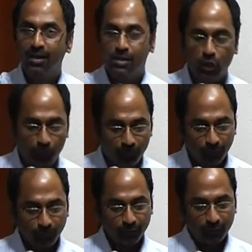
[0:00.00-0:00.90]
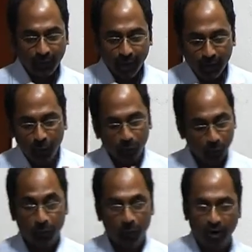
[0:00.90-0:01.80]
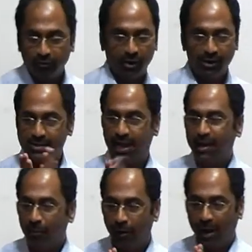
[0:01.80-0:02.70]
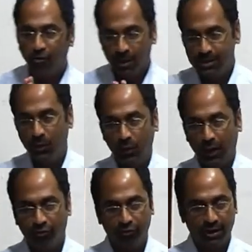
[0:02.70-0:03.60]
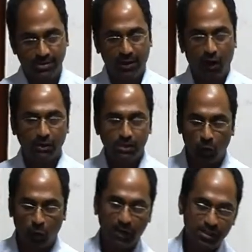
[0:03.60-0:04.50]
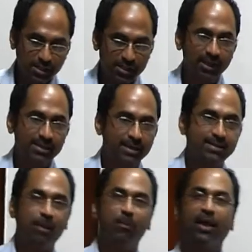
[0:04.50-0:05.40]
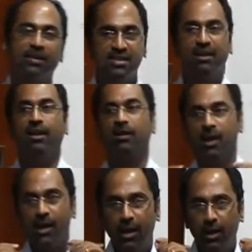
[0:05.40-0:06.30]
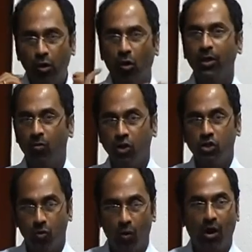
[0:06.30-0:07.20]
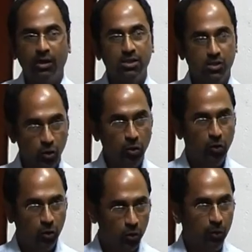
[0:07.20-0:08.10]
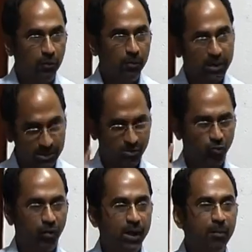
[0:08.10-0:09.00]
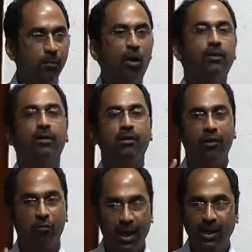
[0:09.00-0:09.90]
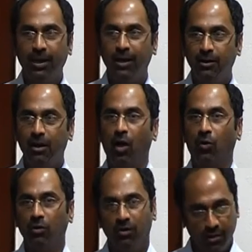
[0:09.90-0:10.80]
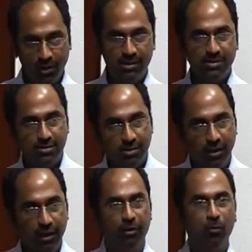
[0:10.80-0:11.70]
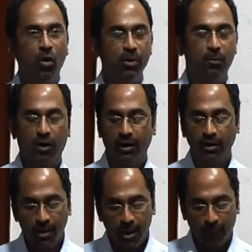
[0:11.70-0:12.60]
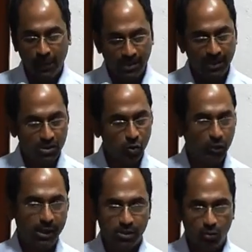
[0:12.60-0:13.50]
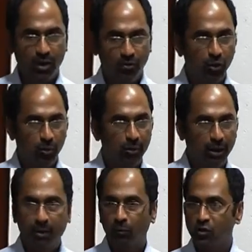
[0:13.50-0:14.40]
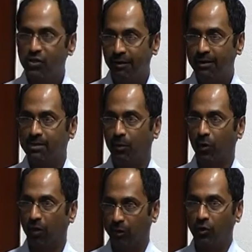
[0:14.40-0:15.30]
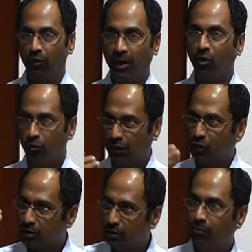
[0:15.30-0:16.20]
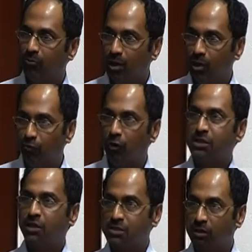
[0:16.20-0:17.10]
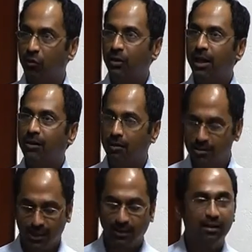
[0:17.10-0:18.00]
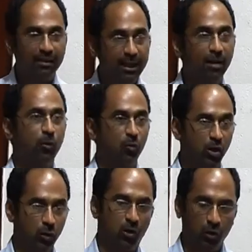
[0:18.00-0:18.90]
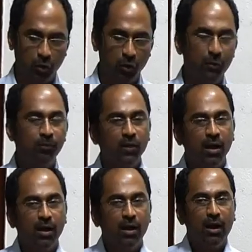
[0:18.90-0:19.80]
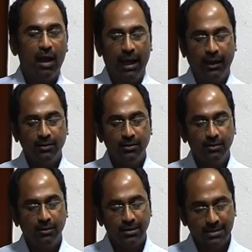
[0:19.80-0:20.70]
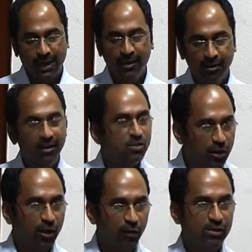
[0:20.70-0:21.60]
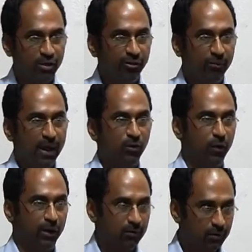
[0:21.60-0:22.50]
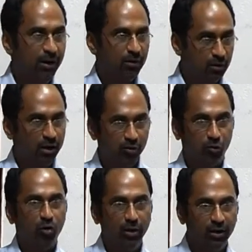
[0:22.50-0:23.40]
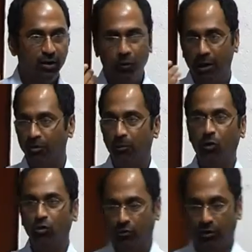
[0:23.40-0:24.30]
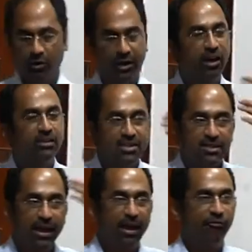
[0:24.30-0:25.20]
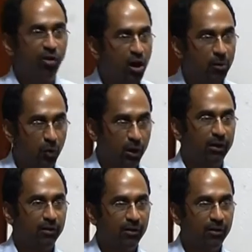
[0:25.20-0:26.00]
So, there's a guy named Brian Tracy who kind of has done all these correlation studies and he's come back and said that knowing what you want to do is very important, and writing it down is even more important because it does two things. One, you're becoming more serious about it. When you write down, you're actually forcing yourself to sit and think about what you want to do. And the second thing is you can always refer back to it, right? You kind of wrote it, now you have a proof, you cannot just say, I forgot about it.